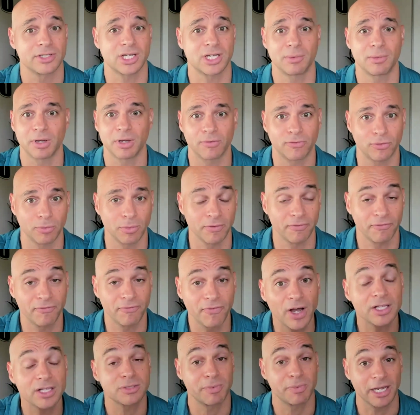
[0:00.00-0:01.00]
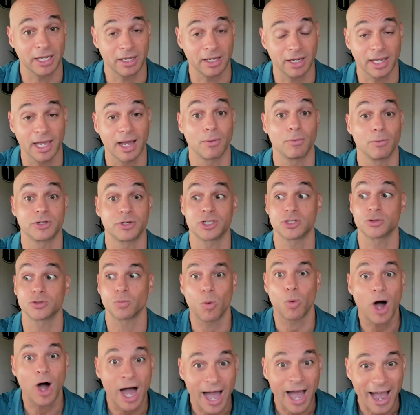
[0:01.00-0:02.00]
It's coming from the fund's bank account, which
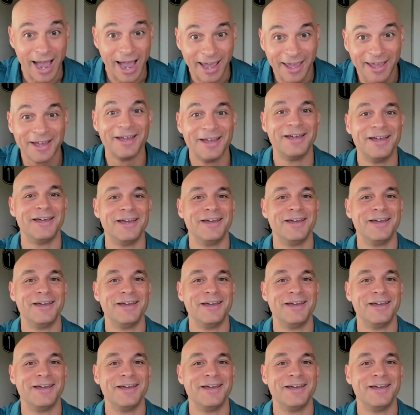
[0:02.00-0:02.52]
is why